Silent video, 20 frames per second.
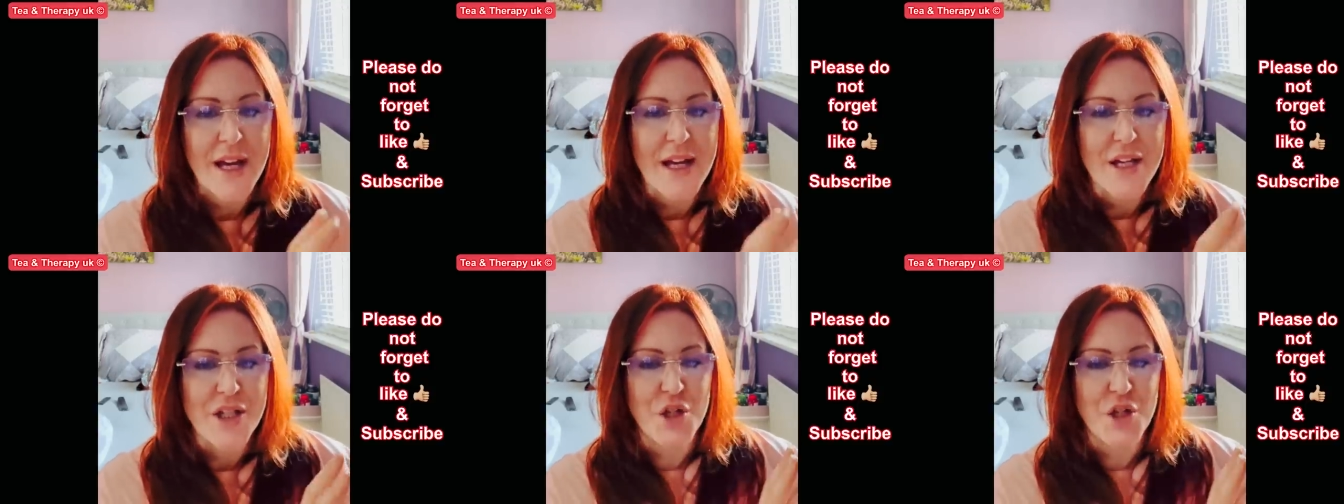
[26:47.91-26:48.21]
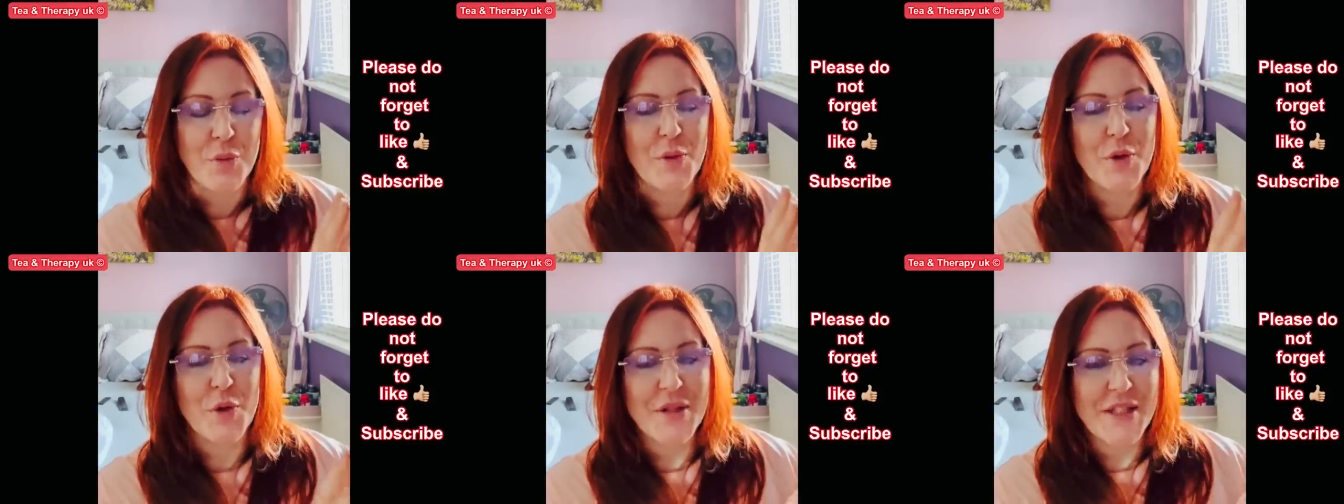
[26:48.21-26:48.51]

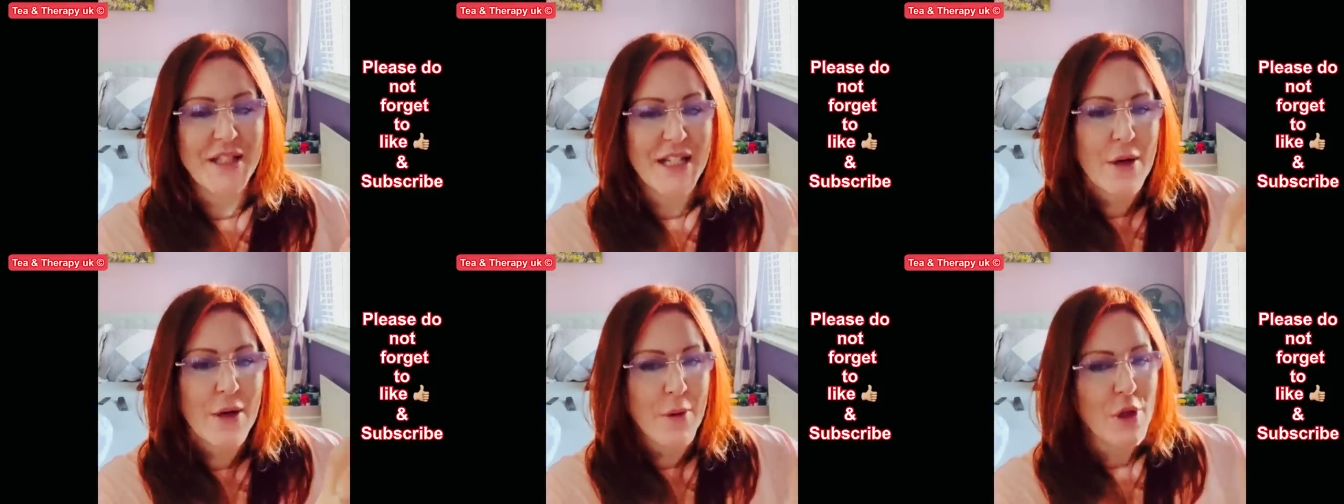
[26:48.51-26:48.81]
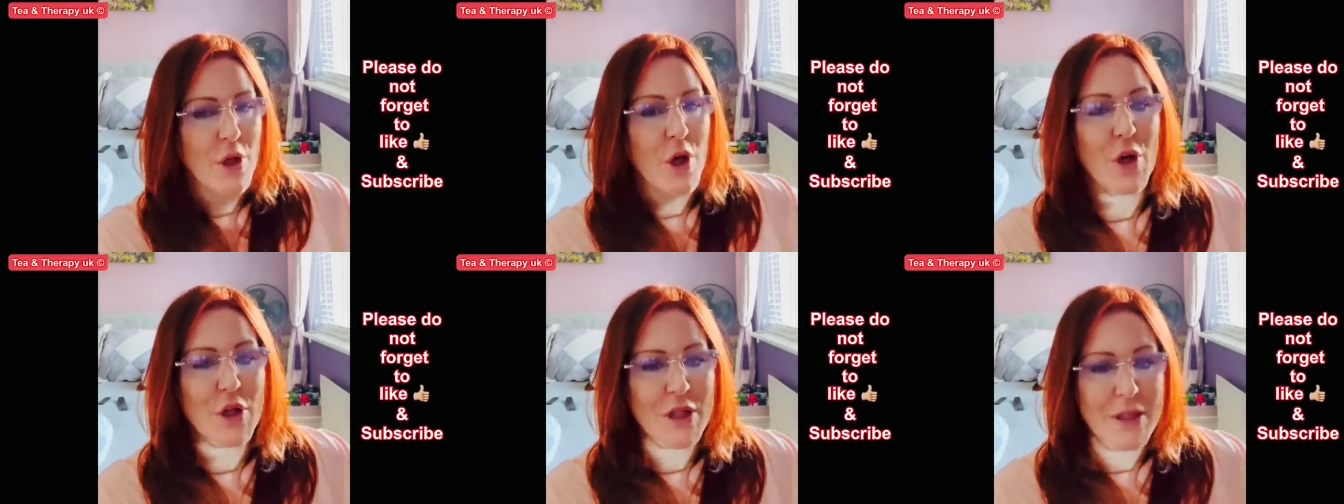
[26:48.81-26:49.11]
she'll, you'll see her in
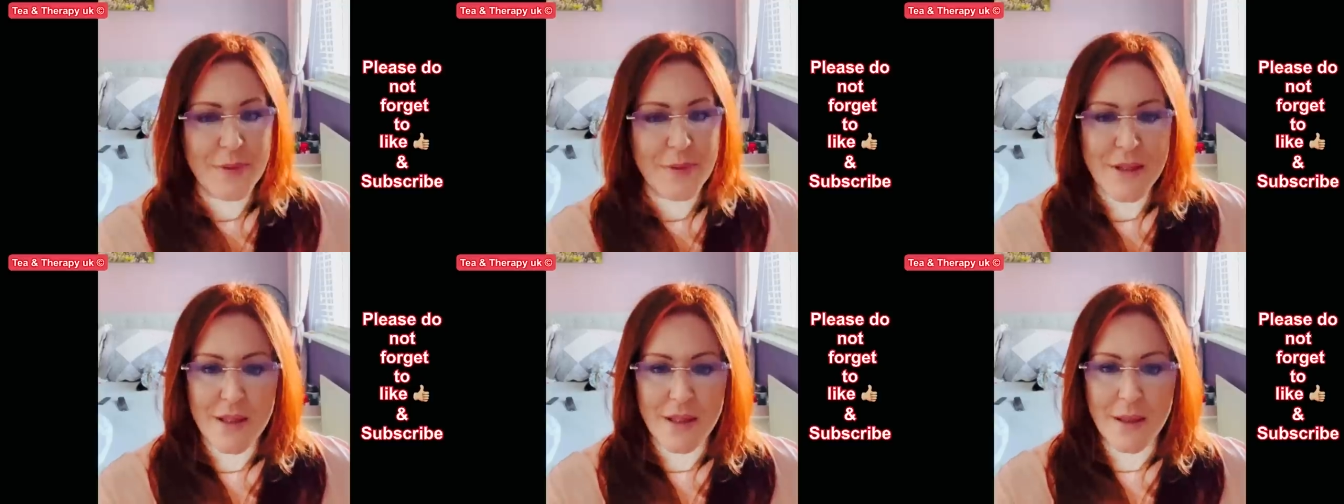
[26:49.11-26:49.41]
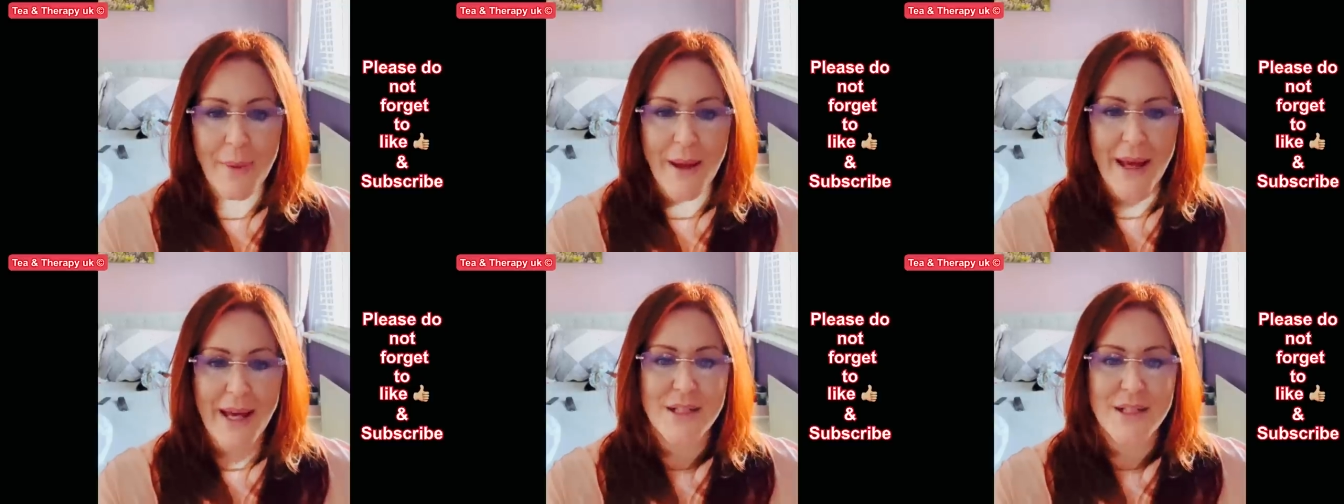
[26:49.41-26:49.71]
the hospital
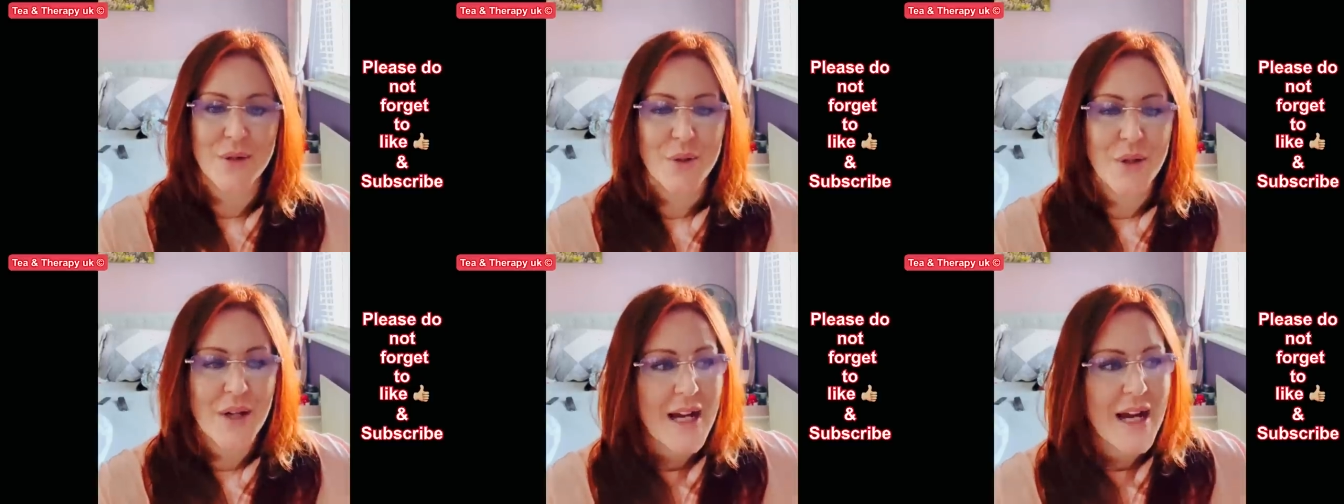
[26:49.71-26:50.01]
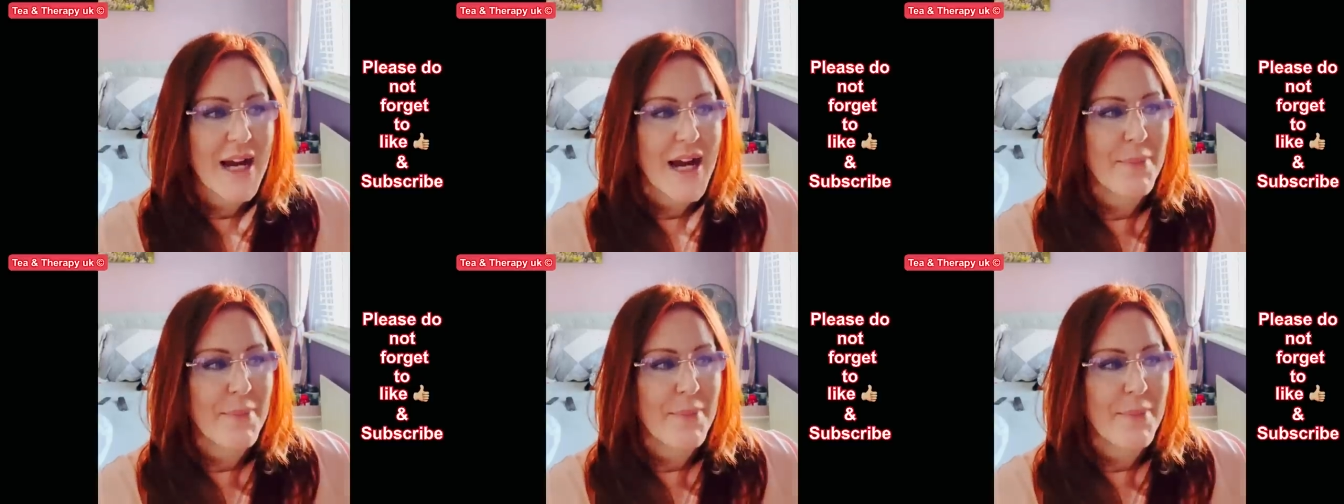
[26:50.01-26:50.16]
bed, or,